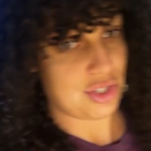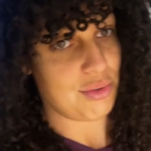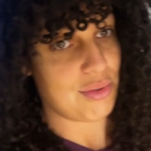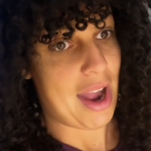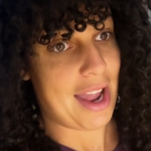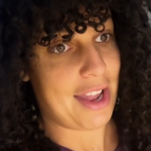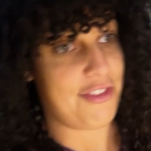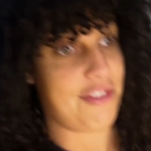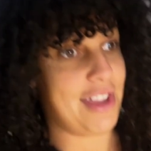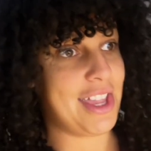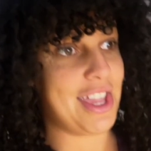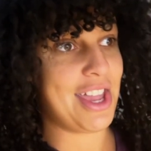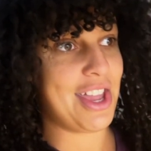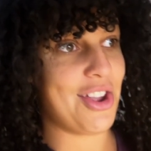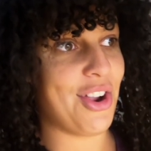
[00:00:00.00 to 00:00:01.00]
arriving
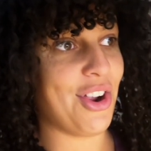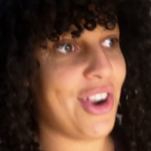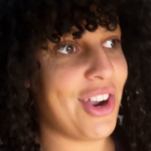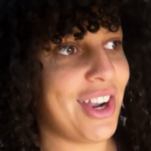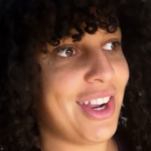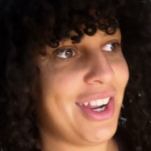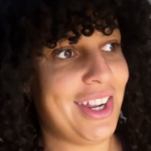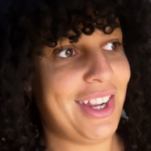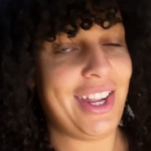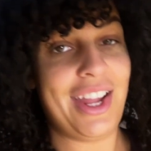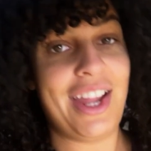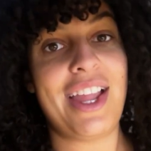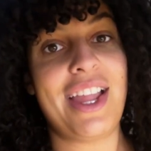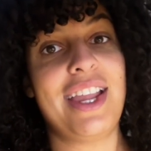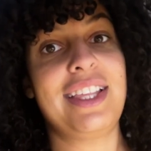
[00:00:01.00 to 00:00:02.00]
here,
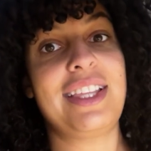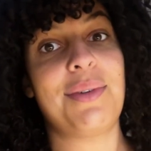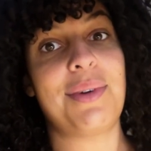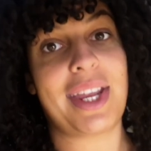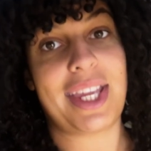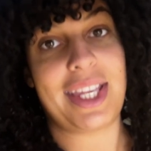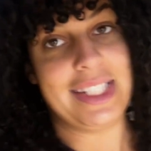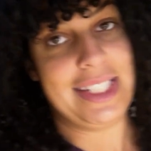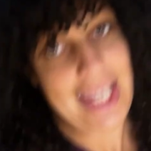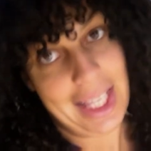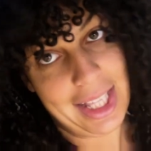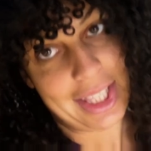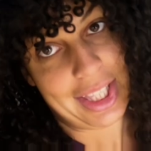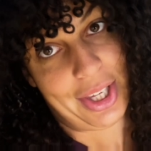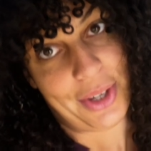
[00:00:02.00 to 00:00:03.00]
then what I can
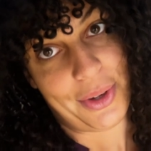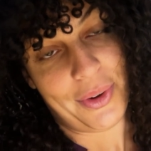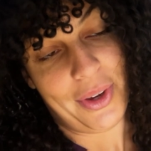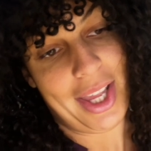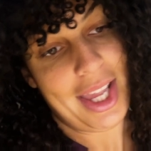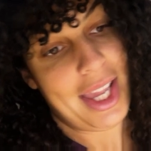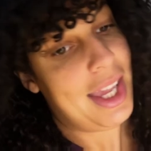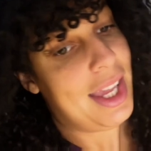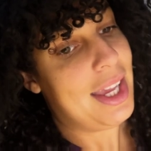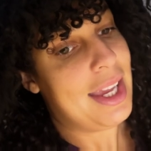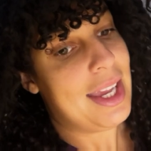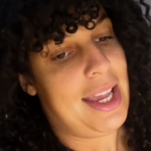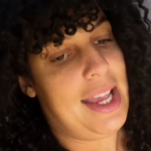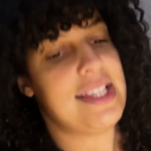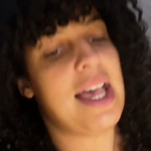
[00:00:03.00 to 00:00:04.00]
tell you
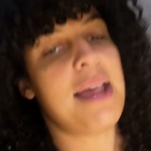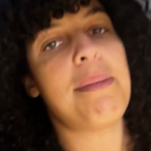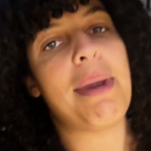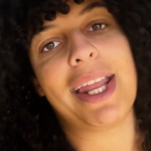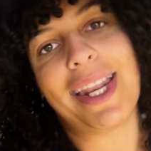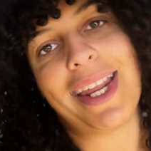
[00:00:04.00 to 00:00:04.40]
is I made